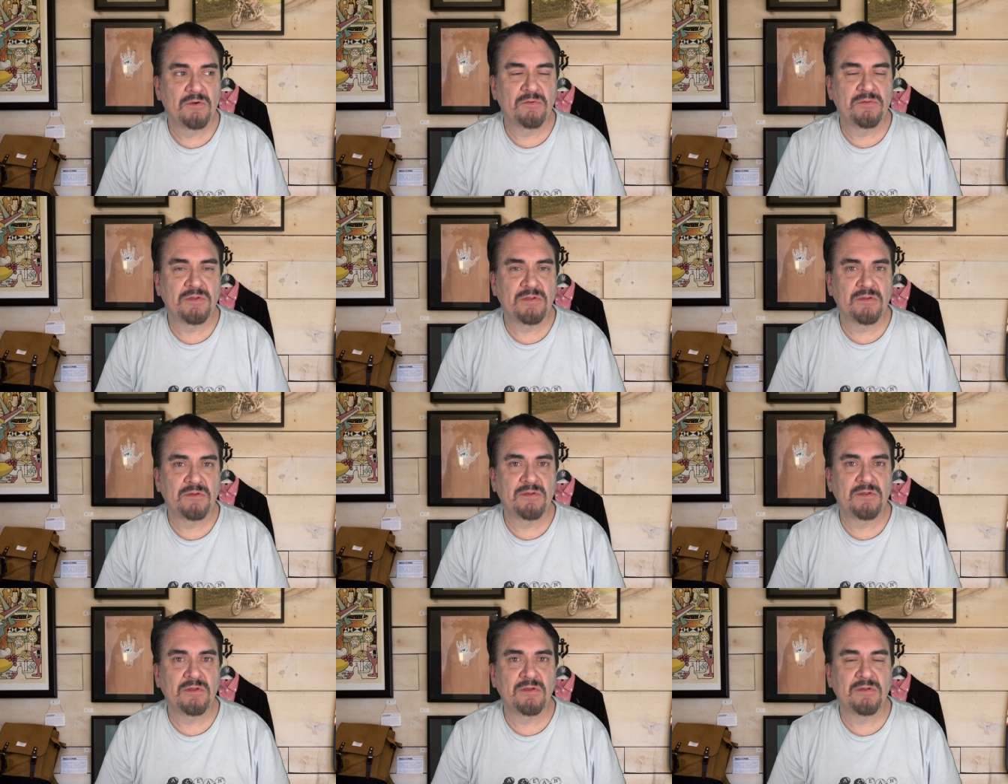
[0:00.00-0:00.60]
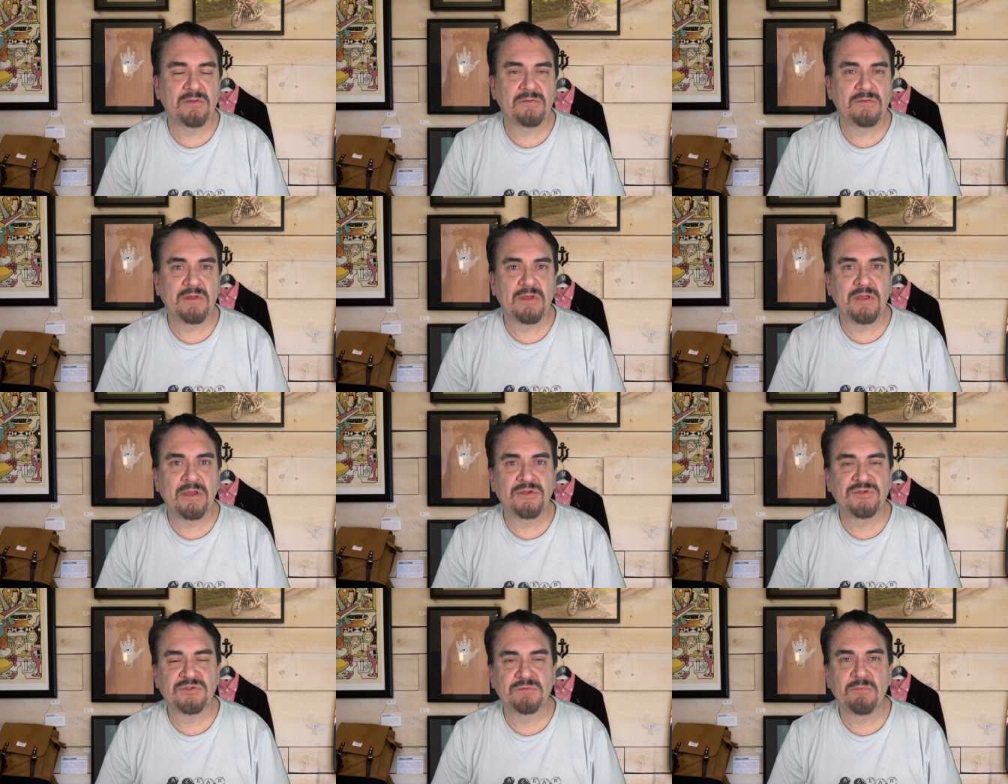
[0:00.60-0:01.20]
or the
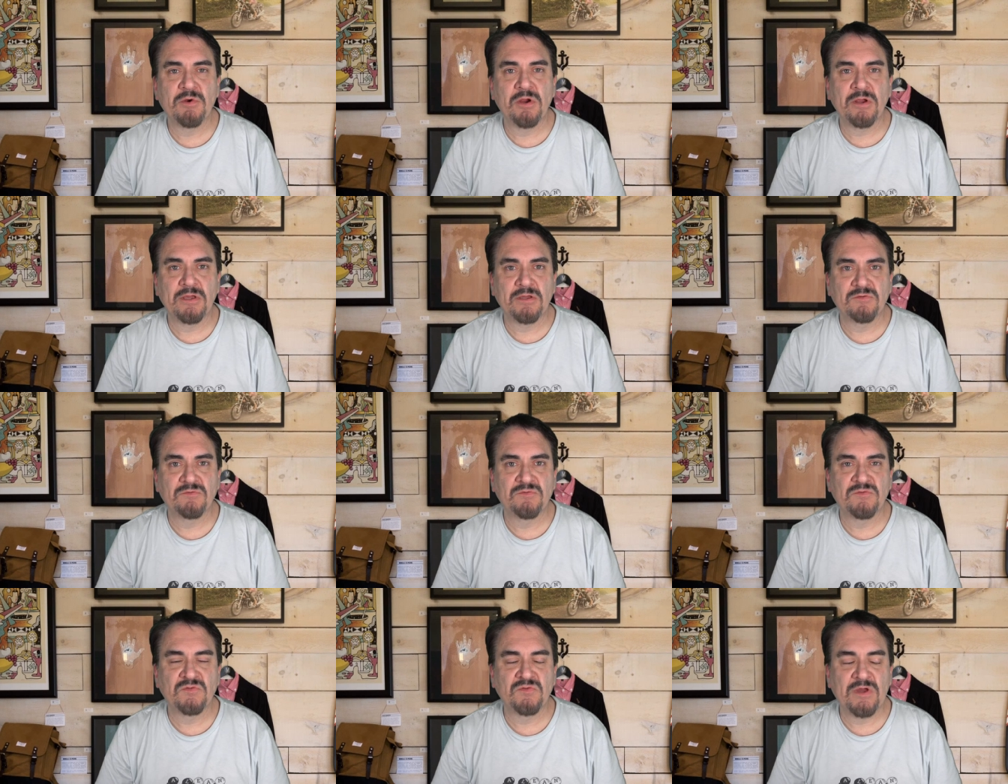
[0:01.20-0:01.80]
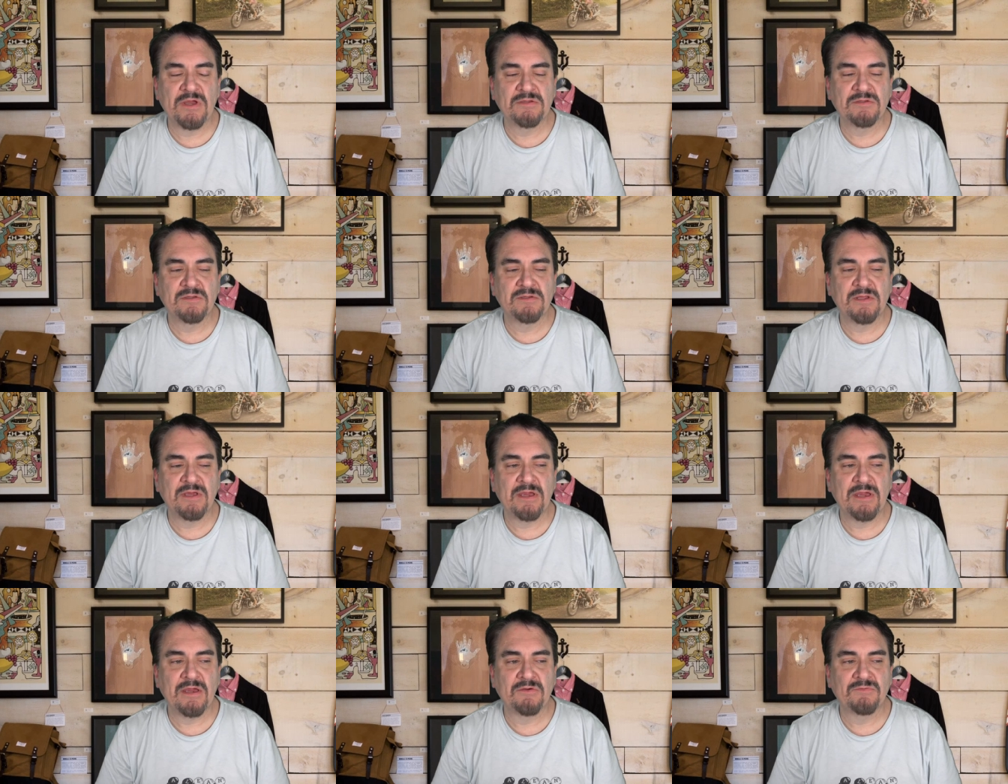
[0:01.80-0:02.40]
Asian market site
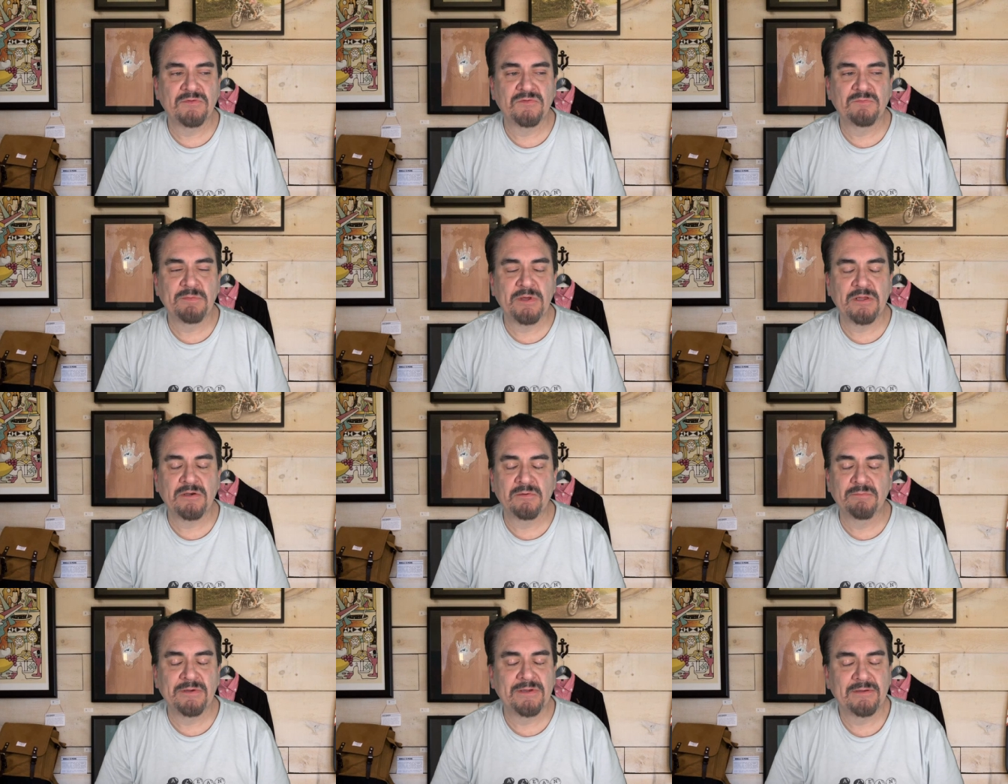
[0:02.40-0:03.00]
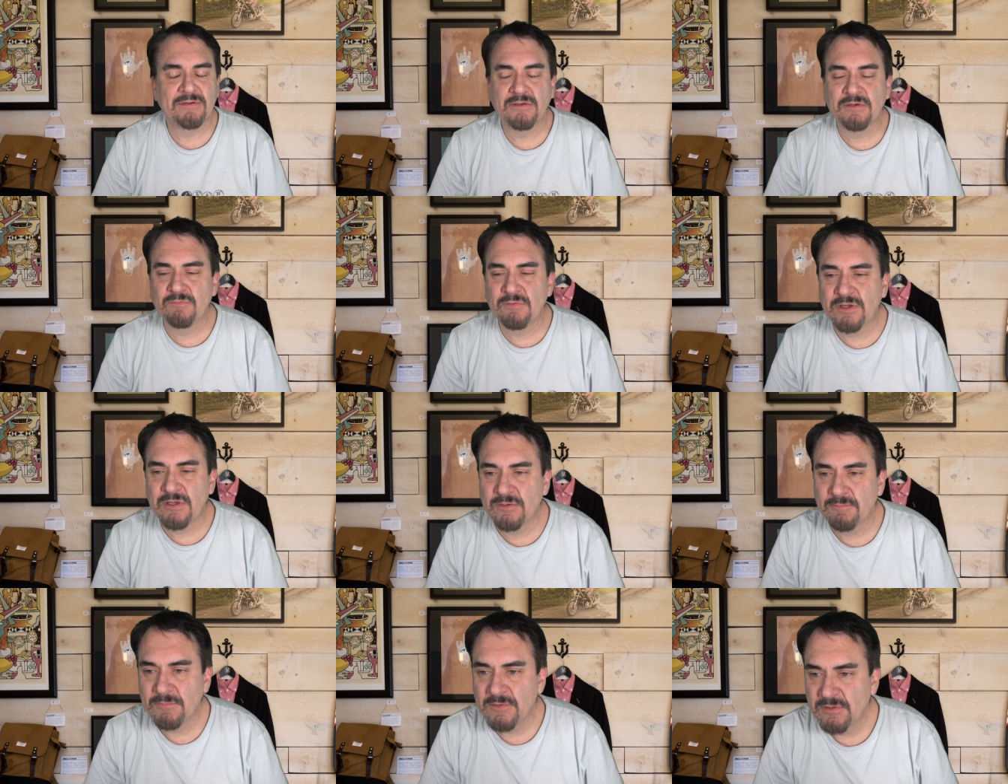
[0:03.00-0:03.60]
that they have is better. But
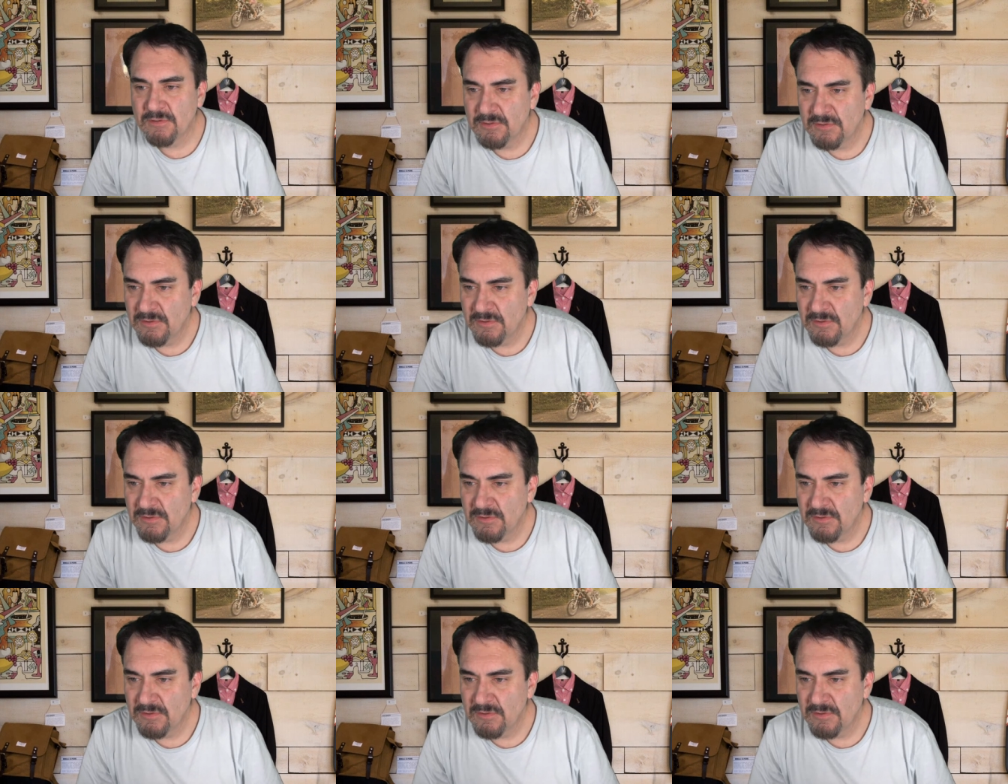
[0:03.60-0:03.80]
anyway,